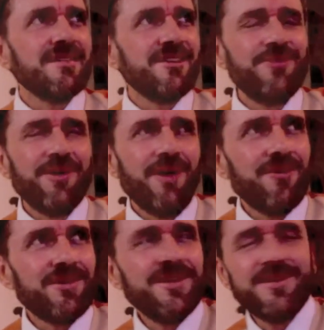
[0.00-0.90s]
You know how
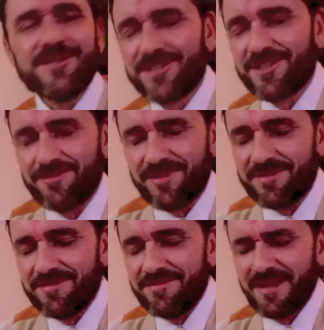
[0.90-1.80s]
it is
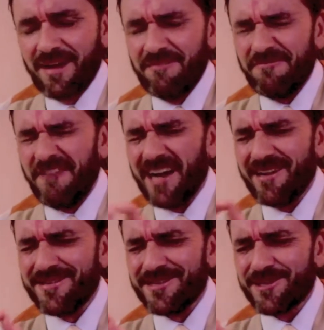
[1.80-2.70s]
a
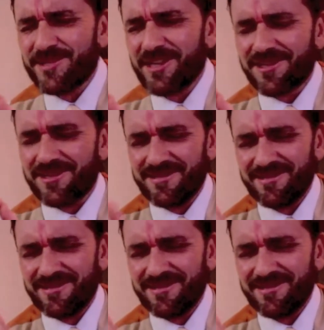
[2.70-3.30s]
violent obsession.